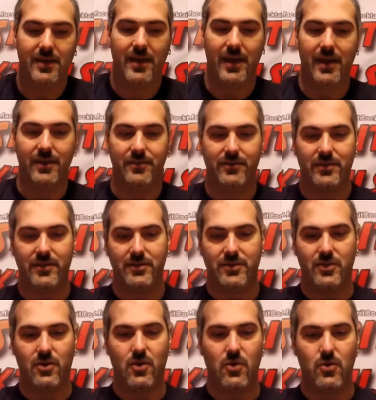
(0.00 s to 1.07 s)
It has like
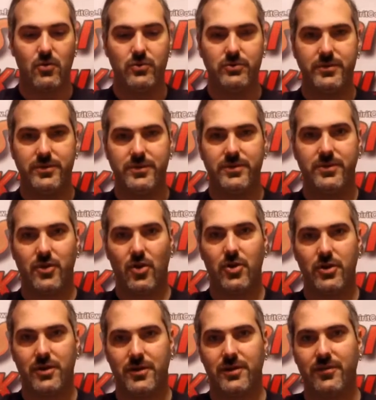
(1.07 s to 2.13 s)
the cold
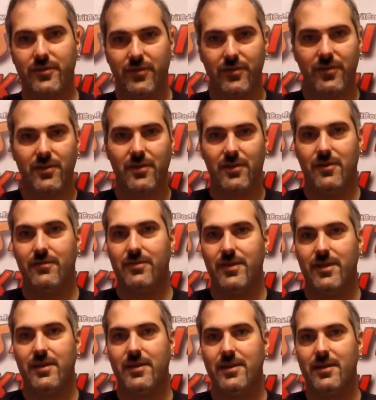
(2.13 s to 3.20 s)
darkness of
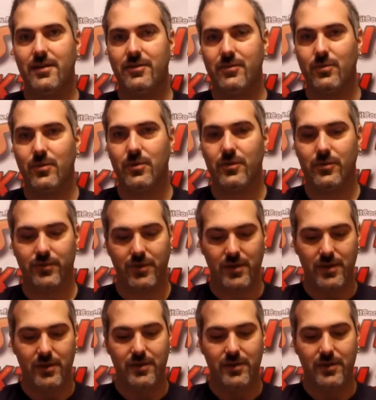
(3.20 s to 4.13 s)
the underworld.